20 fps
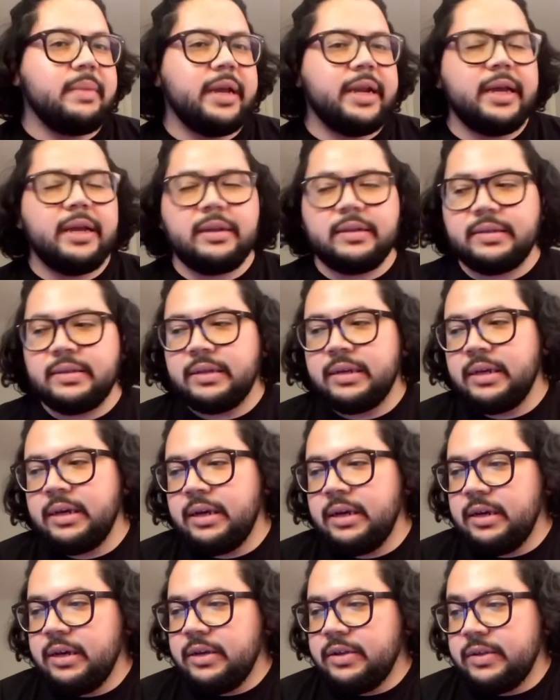it.
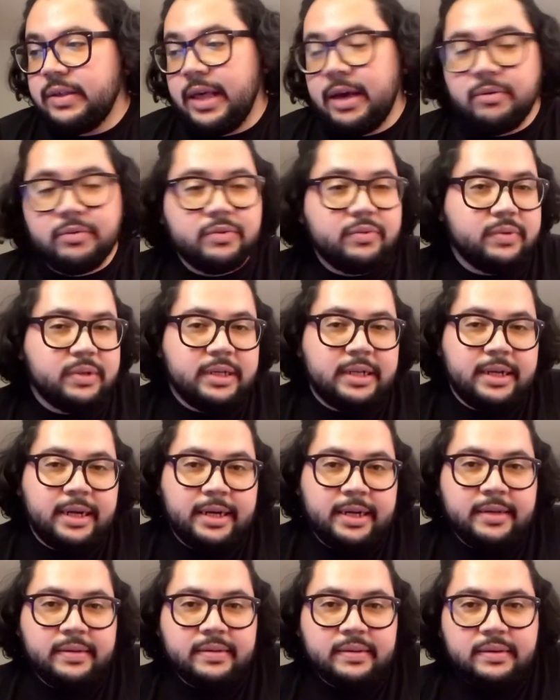So that was really
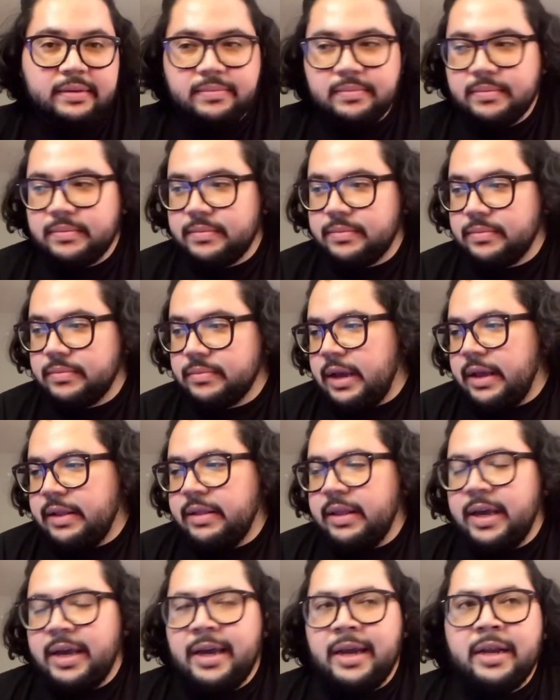nice. And
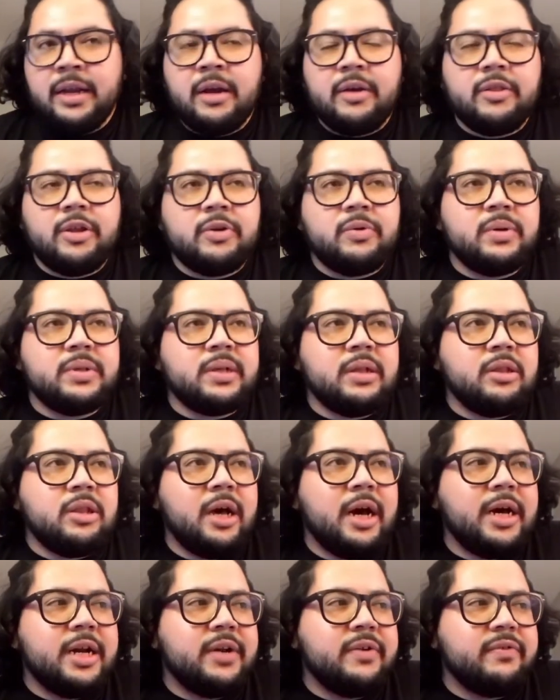then there was a
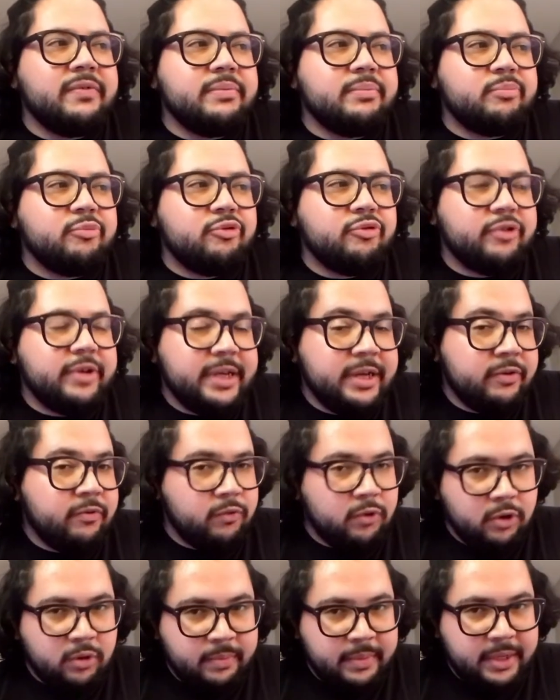lot of
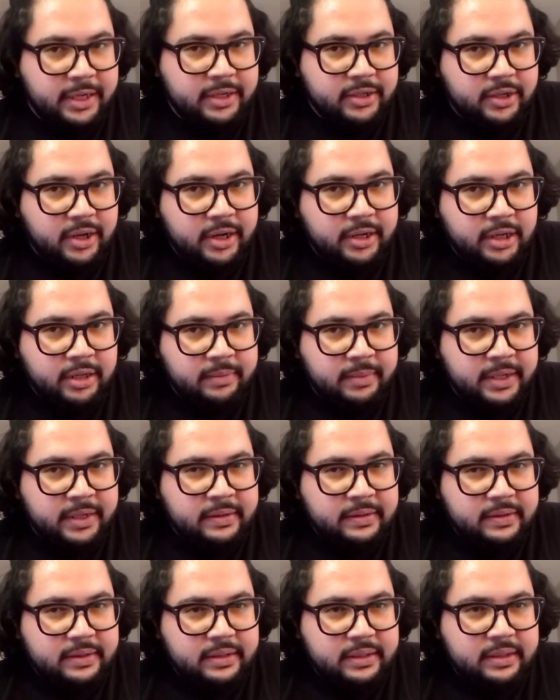pre-enrollment
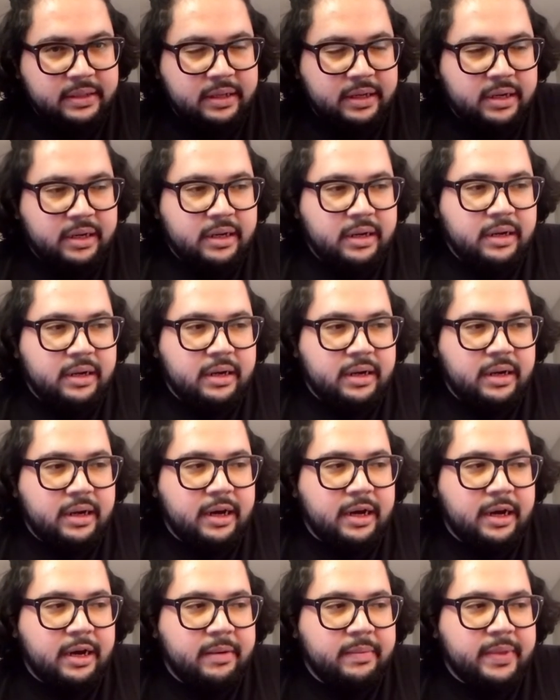documents
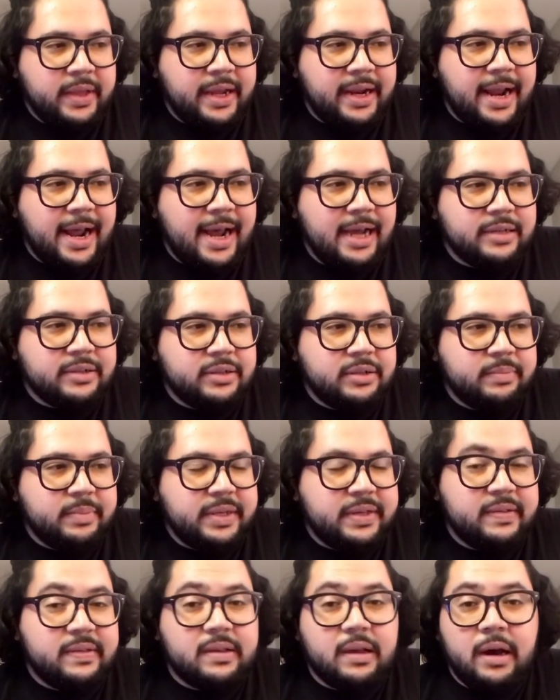um, that had to be
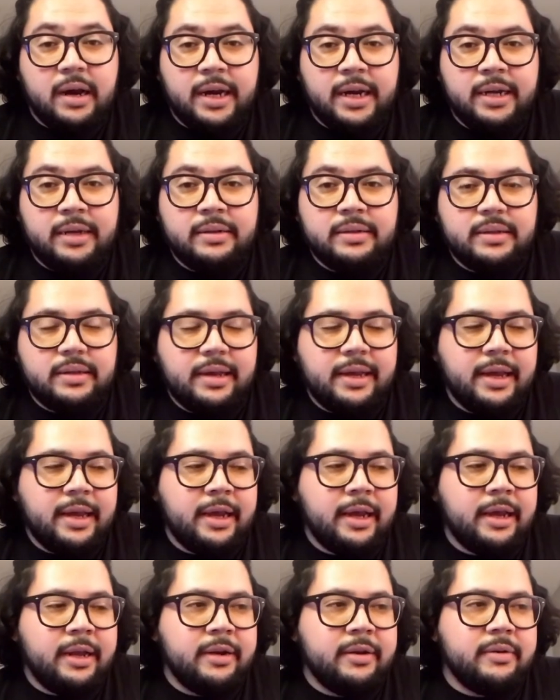signed.
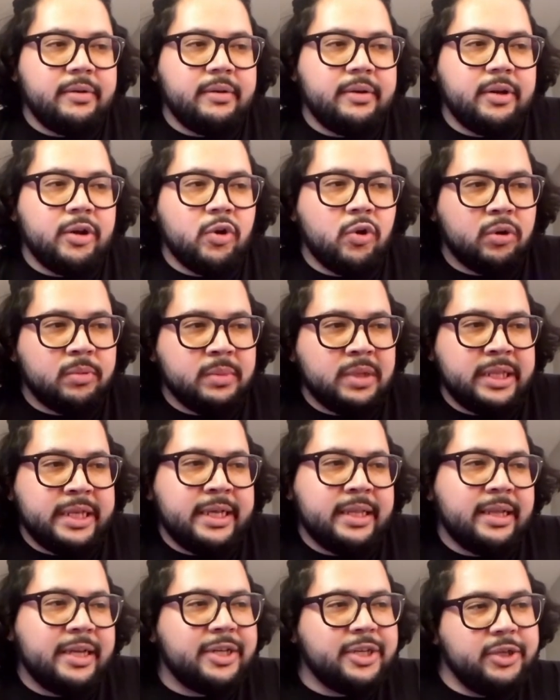And normally,
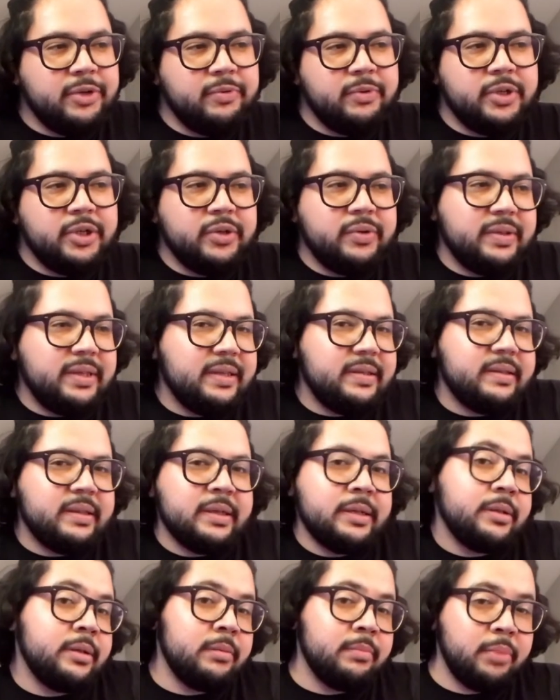like, you would do these
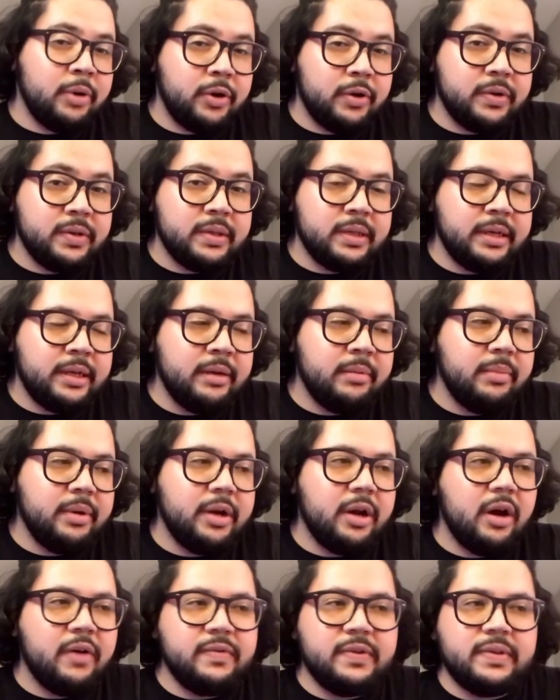things in person, but
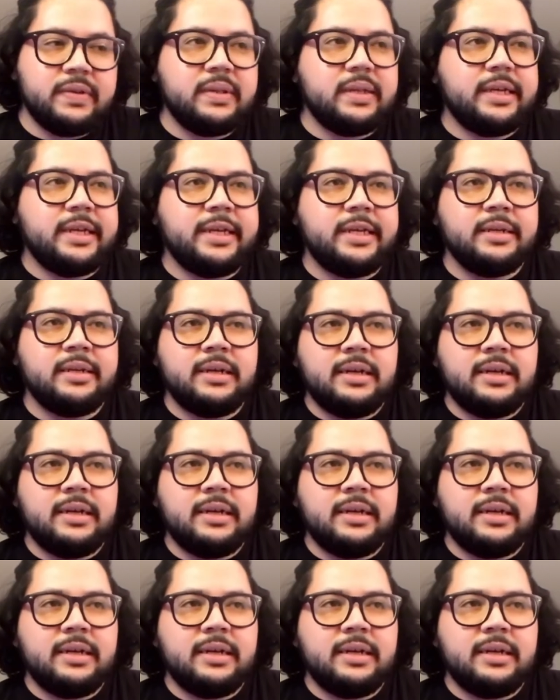obviously